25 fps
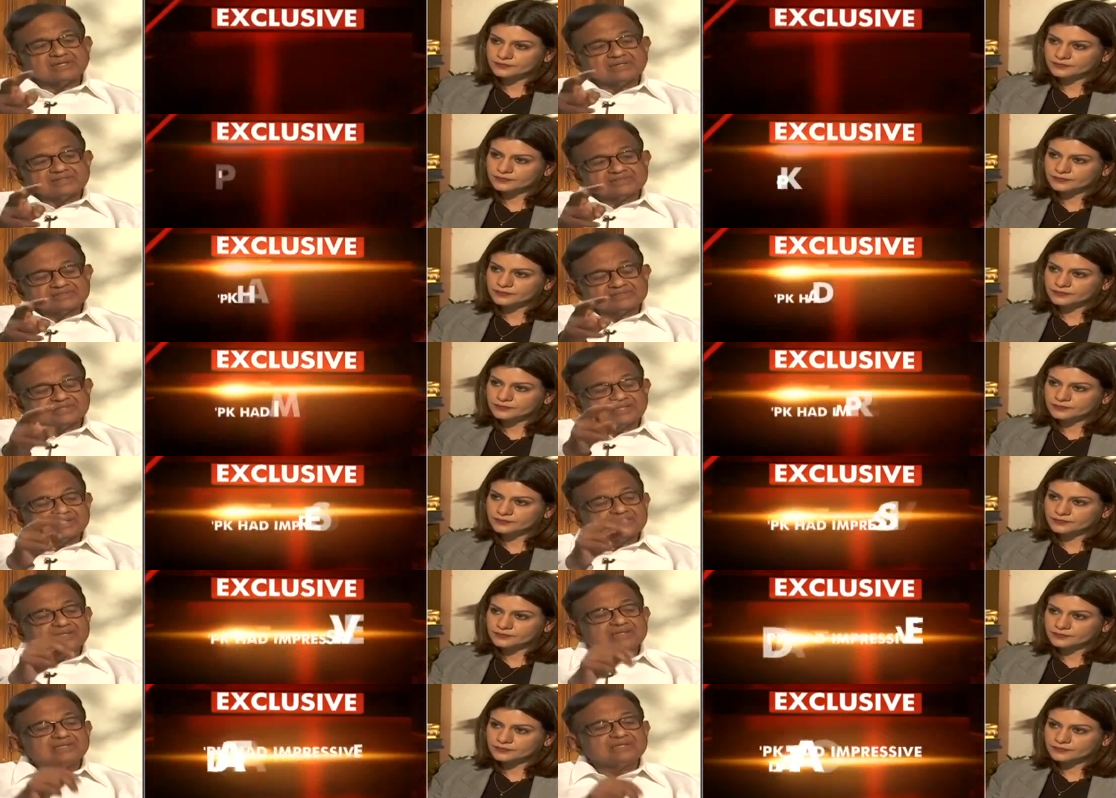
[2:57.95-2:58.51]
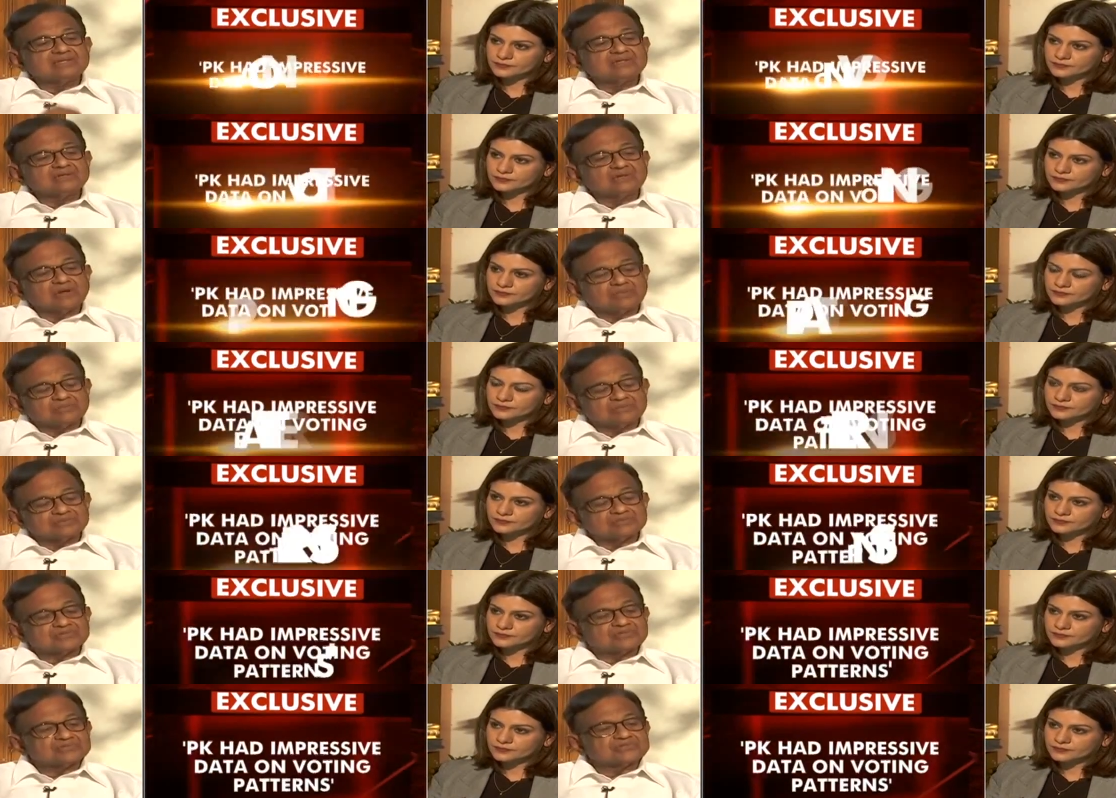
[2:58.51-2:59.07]
Speaker 1: is the lead
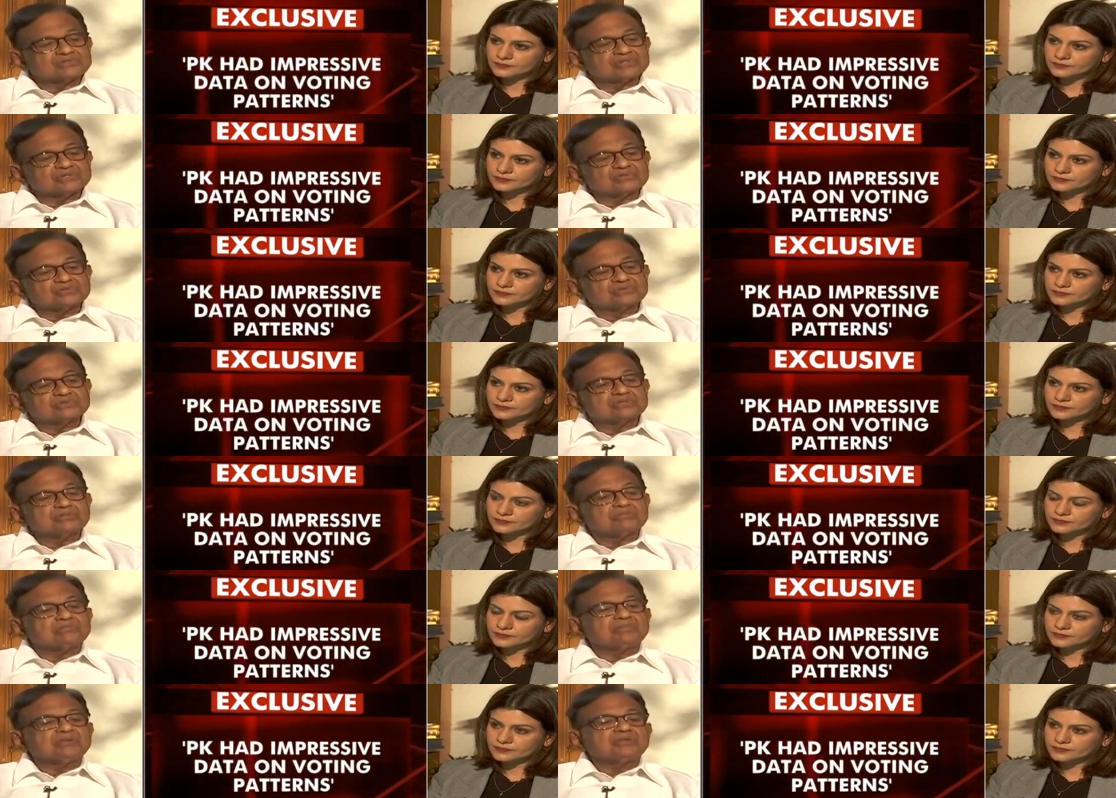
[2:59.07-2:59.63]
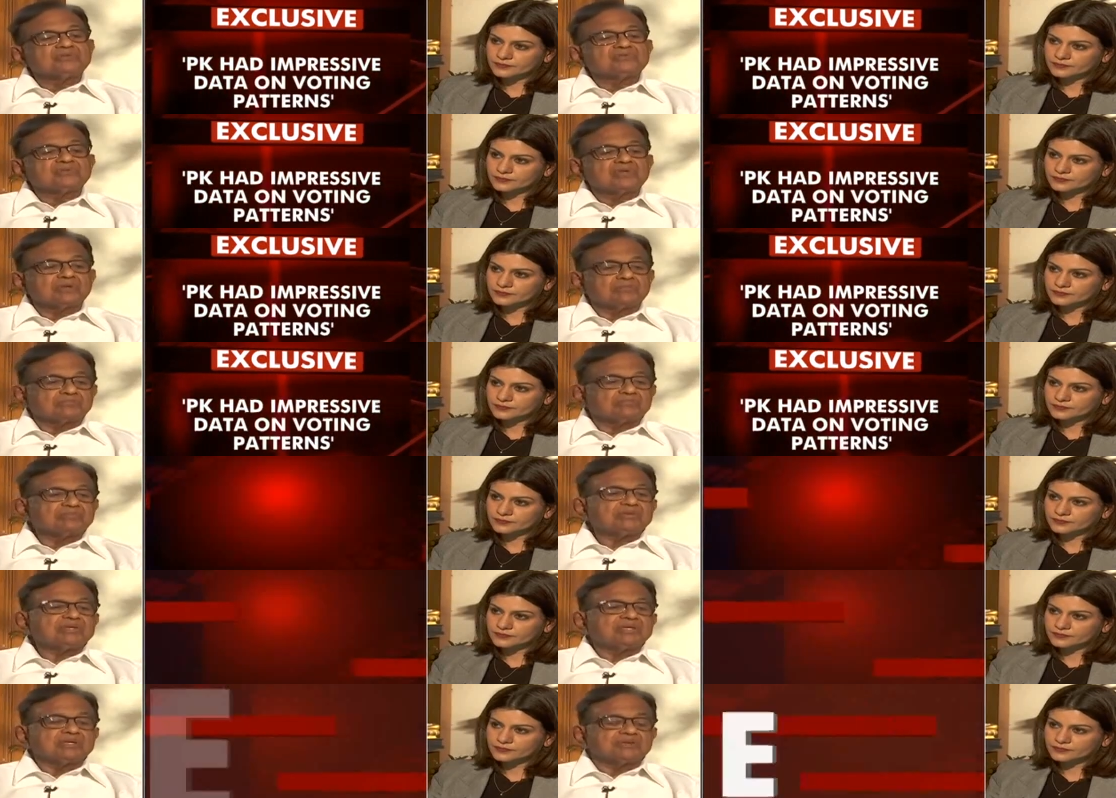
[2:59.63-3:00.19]
opposition to the
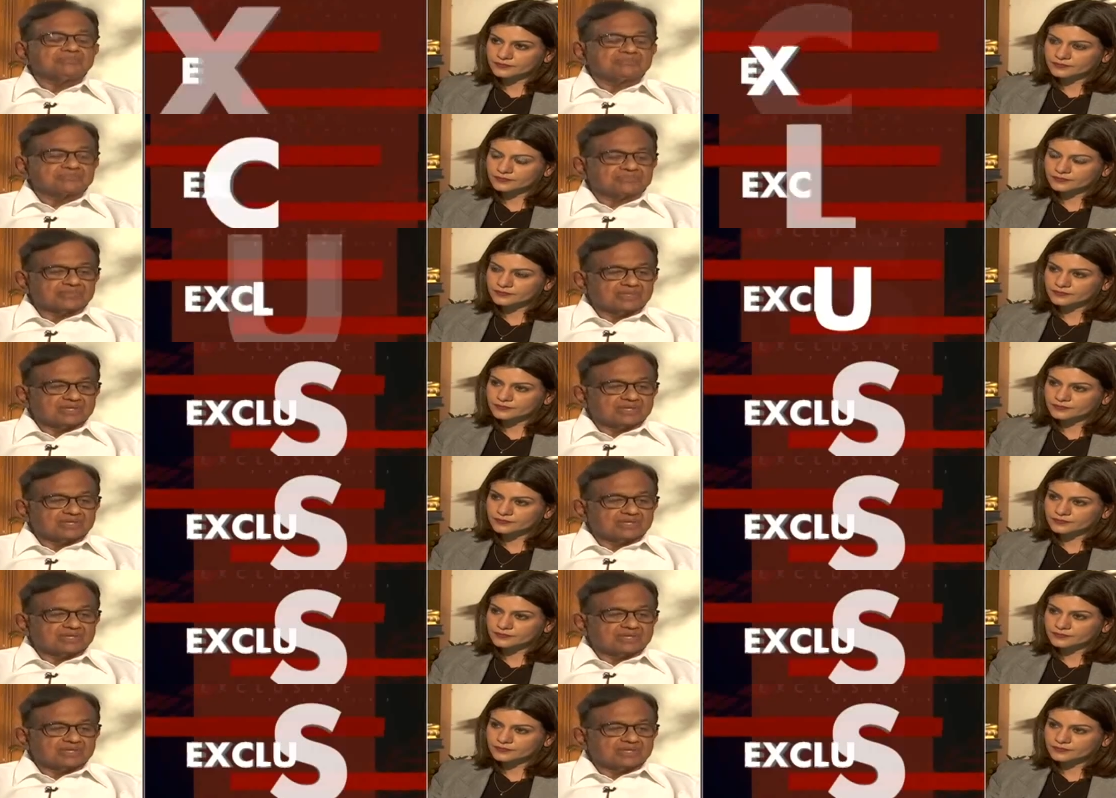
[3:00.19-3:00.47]
BJP.